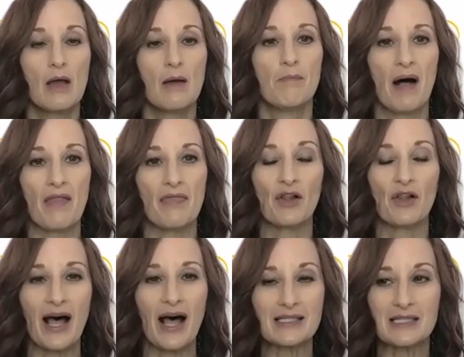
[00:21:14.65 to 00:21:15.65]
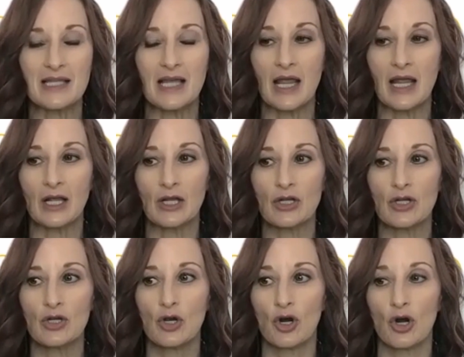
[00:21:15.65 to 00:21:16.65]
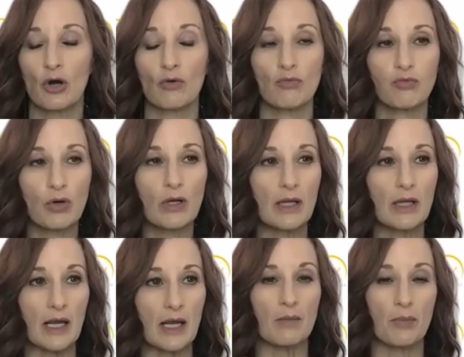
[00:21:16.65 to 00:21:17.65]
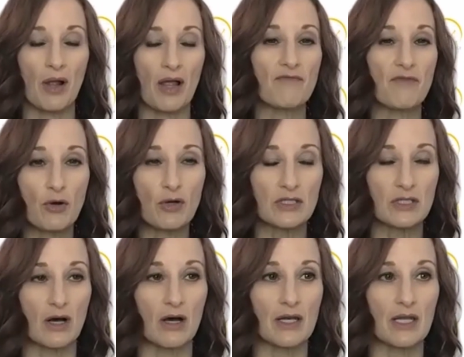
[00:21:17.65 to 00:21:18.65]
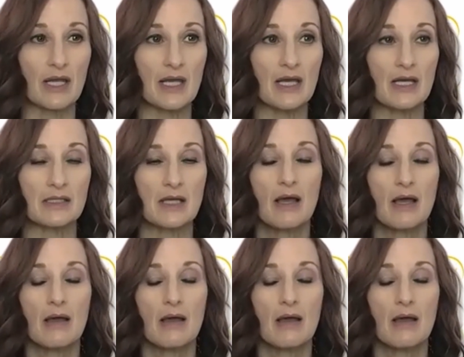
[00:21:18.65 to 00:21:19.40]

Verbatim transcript: But the last thing you're really like focused on is